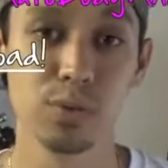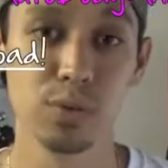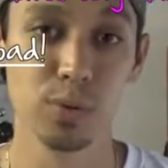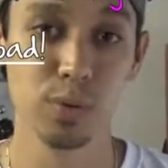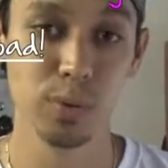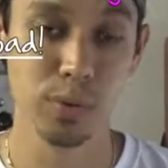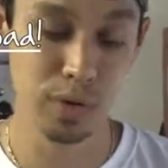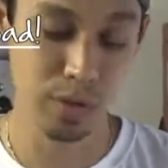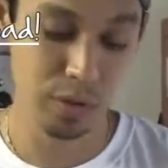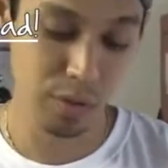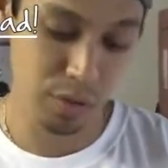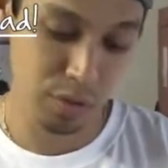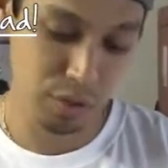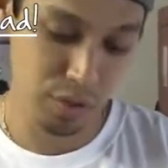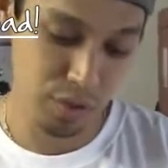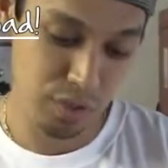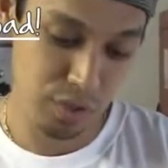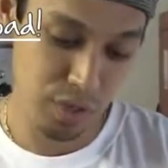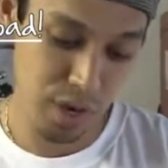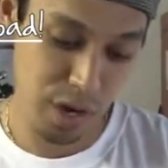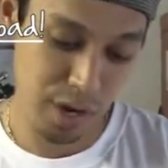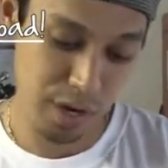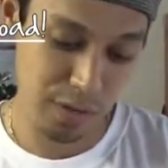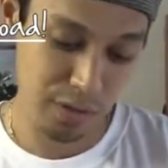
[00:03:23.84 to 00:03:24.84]
tool where you could
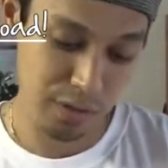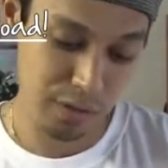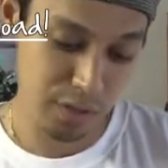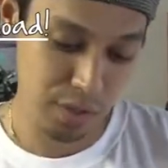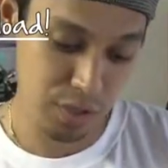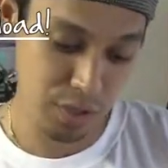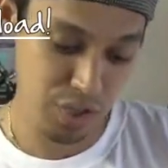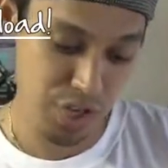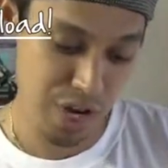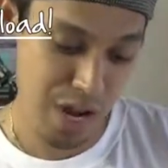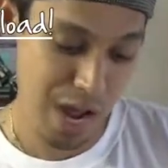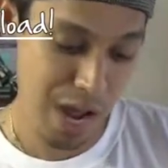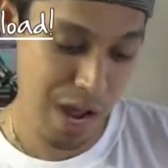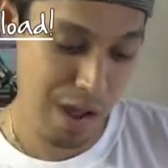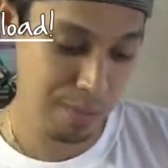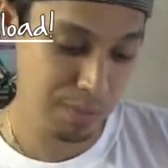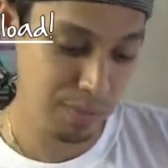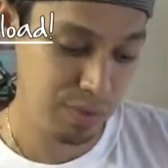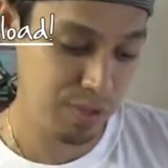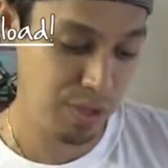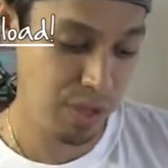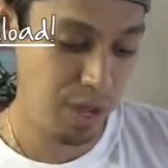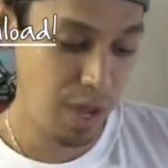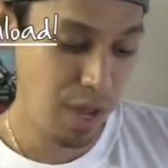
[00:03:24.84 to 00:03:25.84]
just cut into
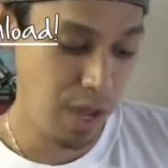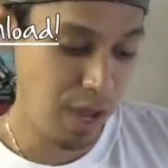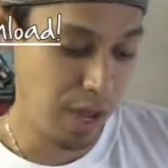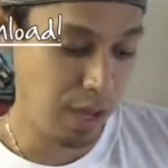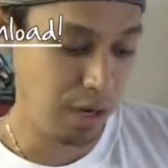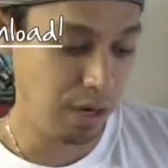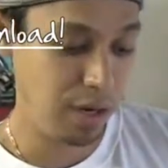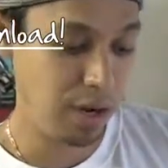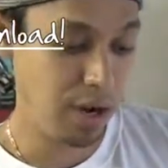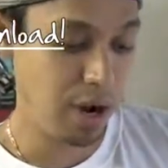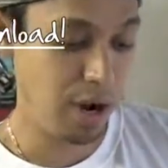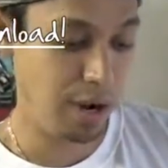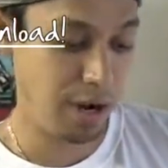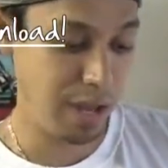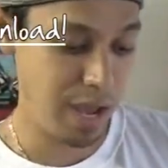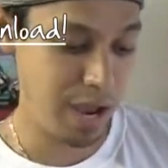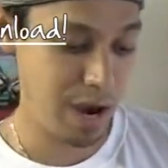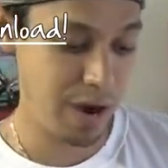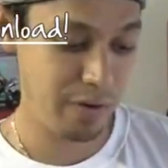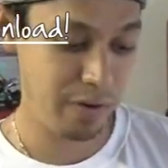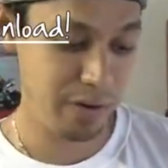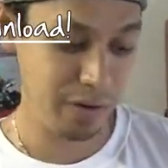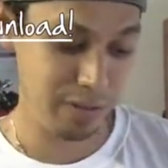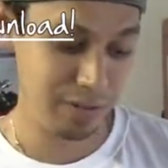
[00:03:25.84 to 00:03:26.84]
gems and cut
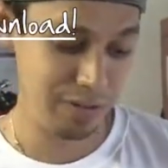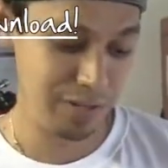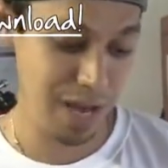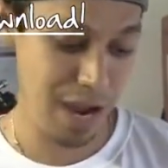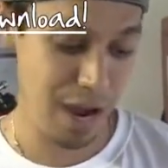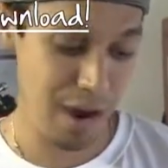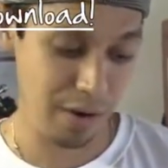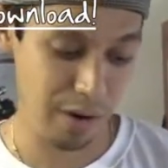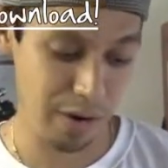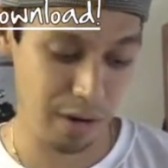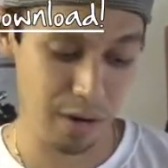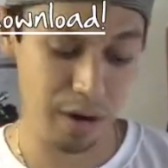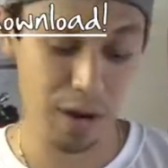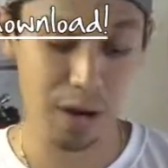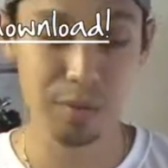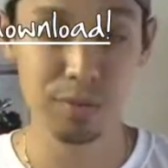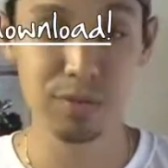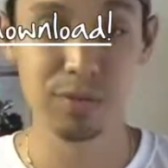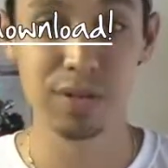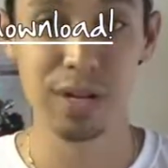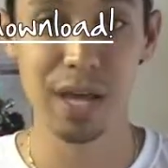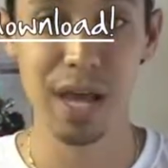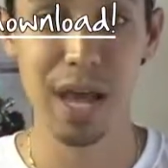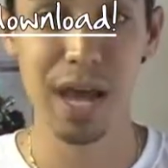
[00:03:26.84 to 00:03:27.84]
areas out. It
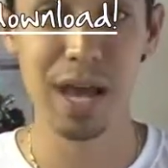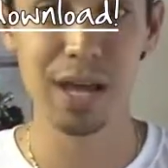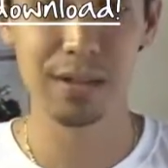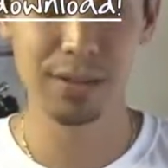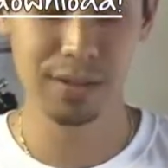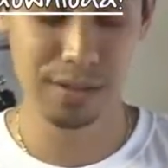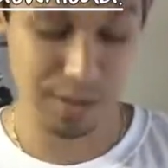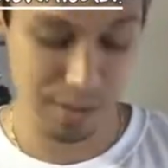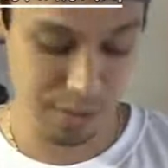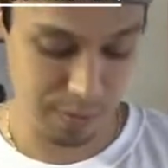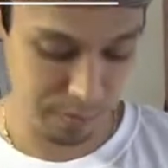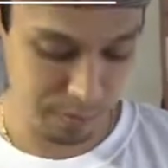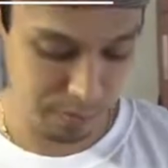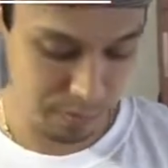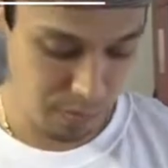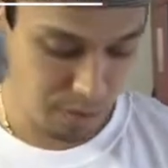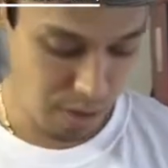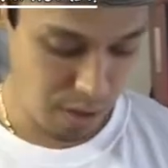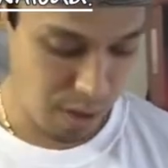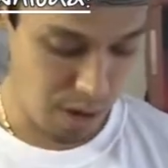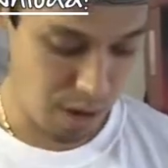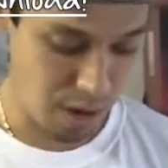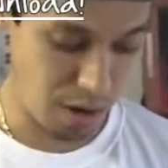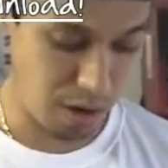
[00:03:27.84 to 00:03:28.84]
comes in handy
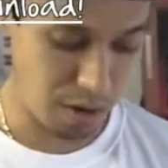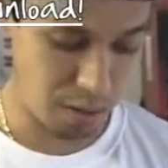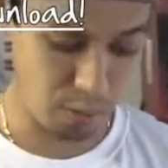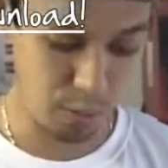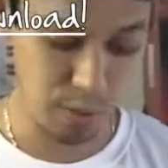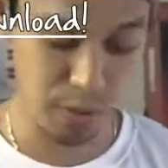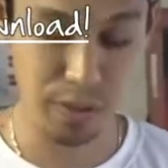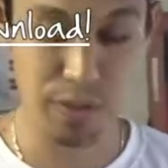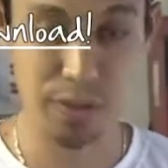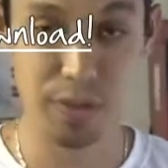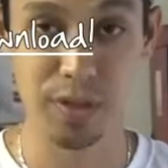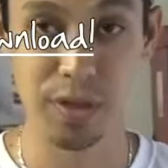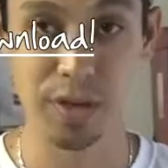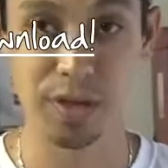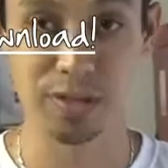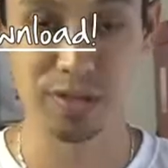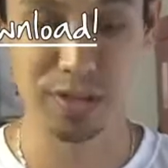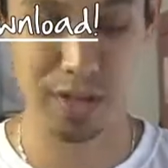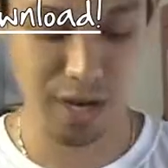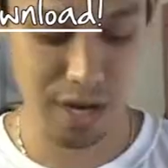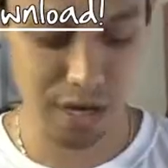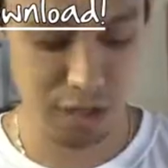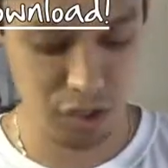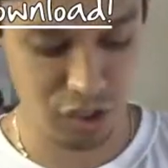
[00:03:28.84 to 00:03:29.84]
uh, with
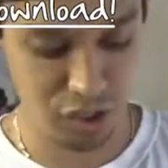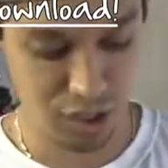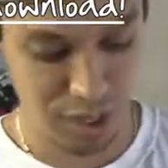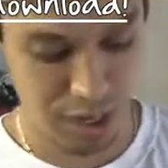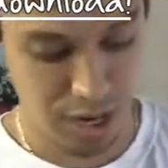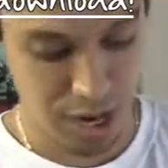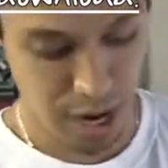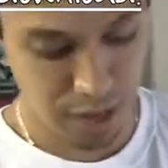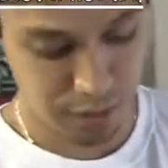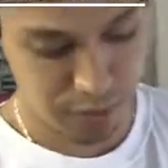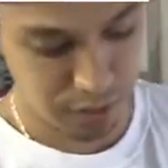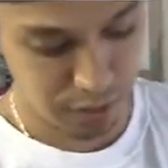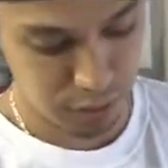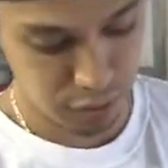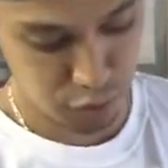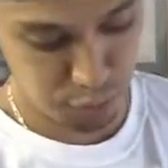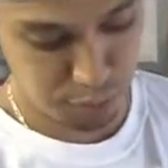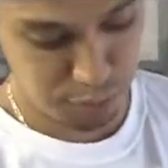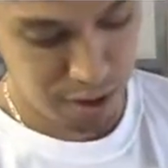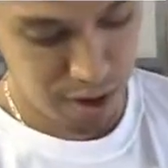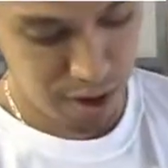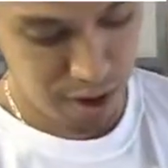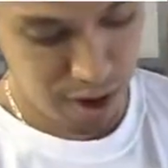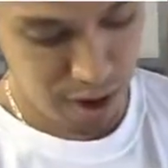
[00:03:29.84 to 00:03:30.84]
this. I actually got this
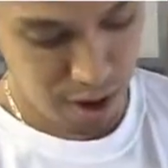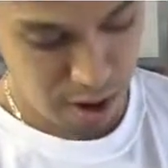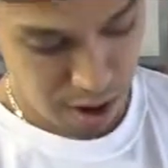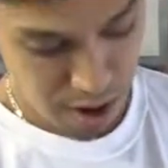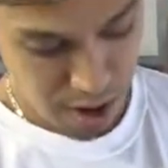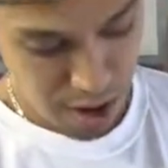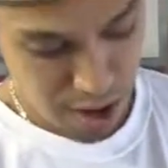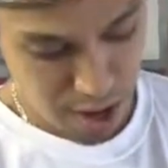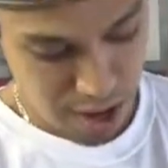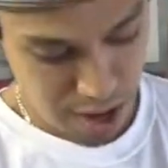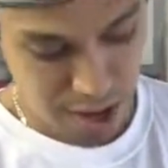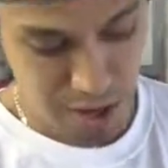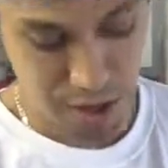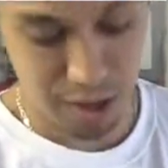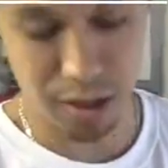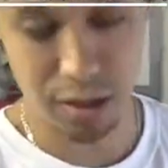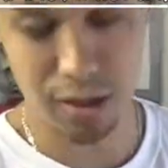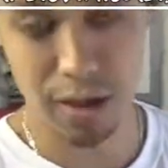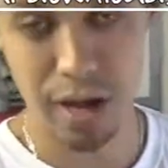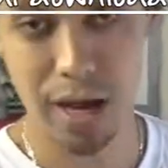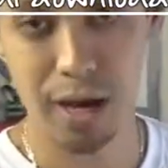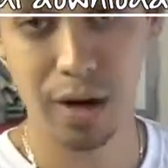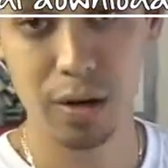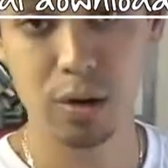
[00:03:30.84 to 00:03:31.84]
pair at
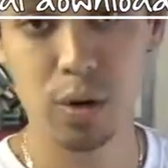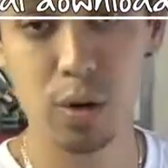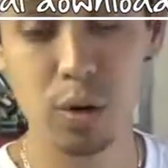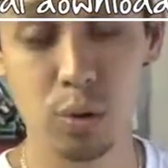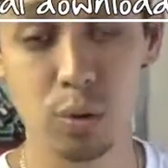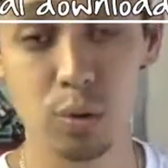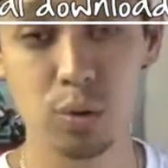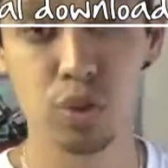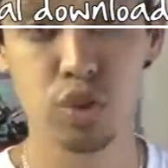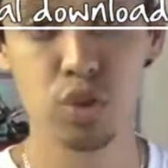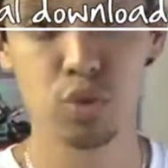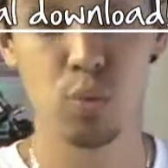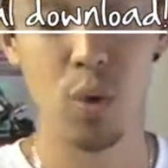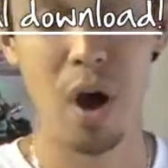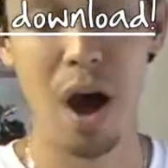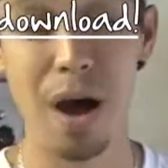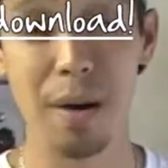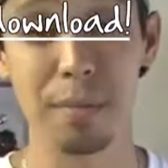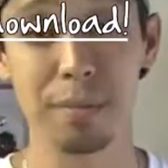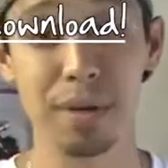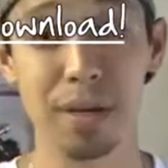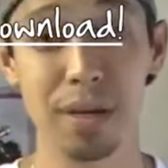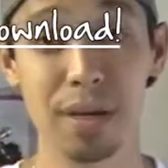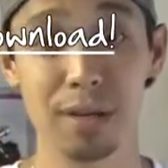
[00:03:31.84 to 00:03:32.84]
a, at a local
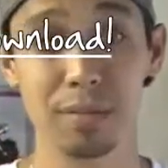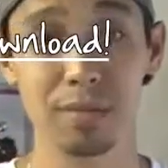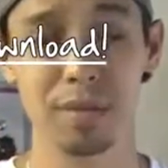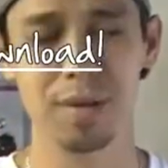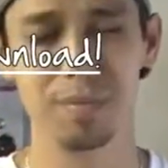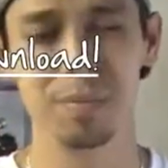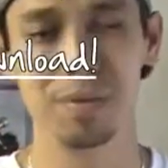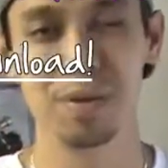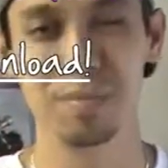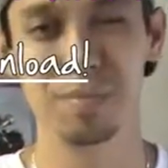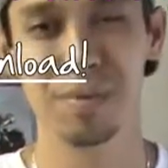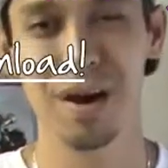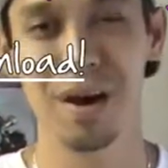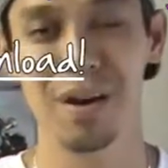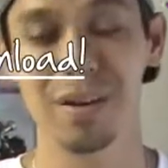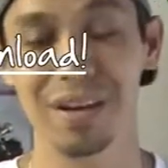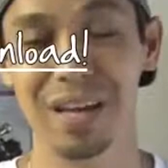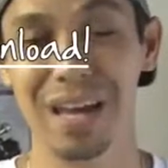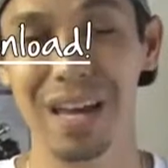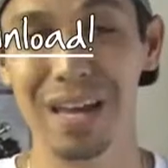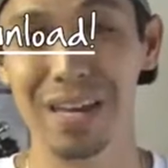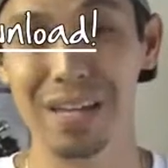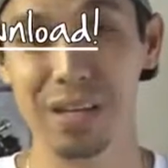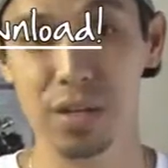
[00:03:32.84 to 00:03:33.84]
swap meet maybe
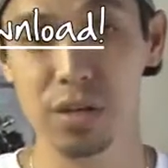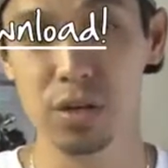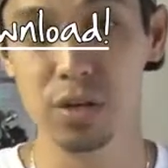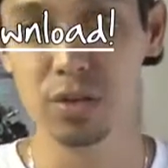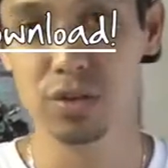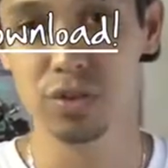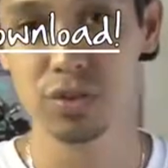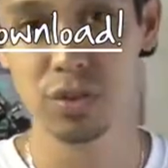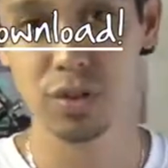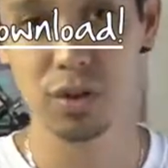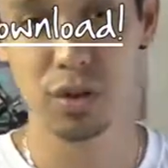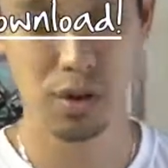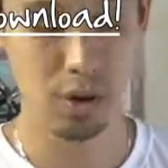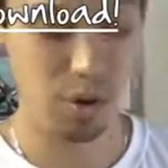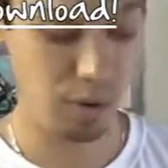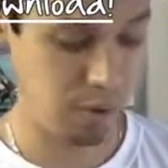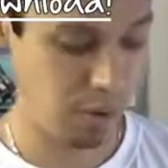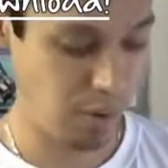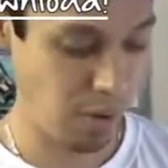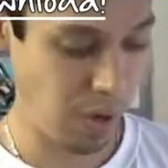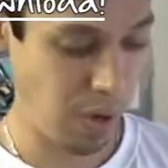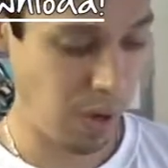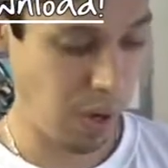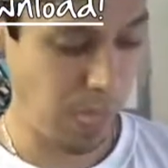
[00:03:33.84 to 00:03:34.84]
about eight years
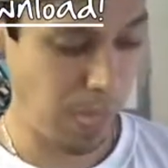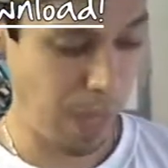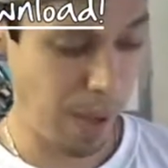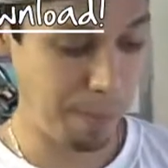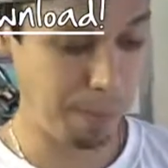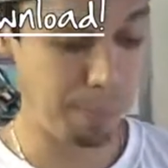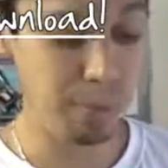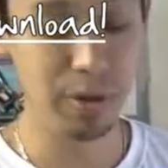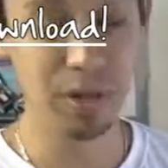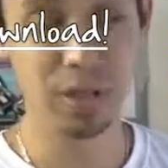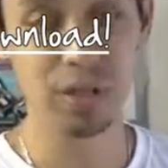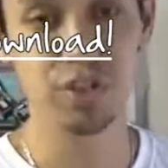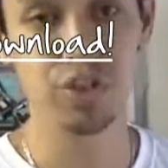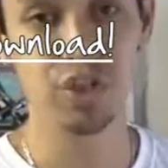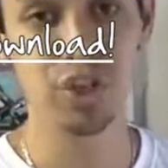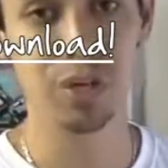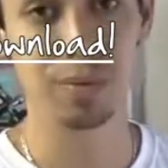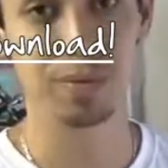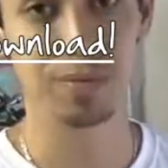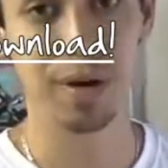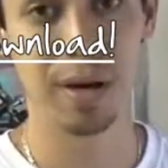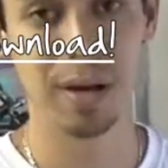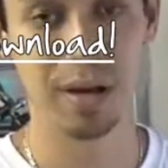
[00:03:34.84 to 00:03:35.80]
ago. Pretty cheap.